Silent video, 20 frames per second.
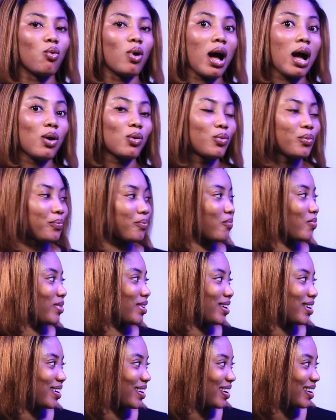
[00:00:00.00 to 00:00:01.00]
Wow.
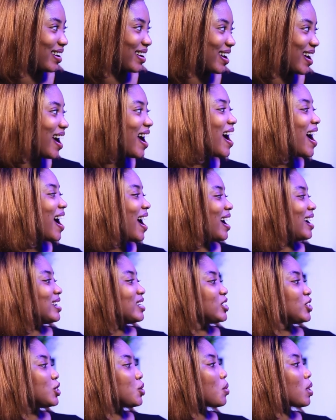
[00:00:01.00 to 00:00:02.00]

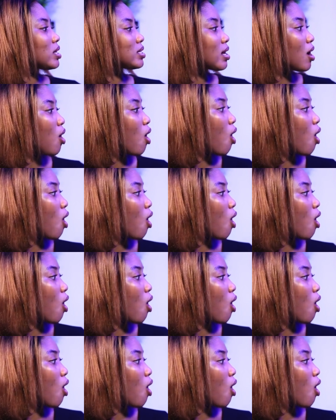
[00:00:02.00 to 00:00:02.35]
She was a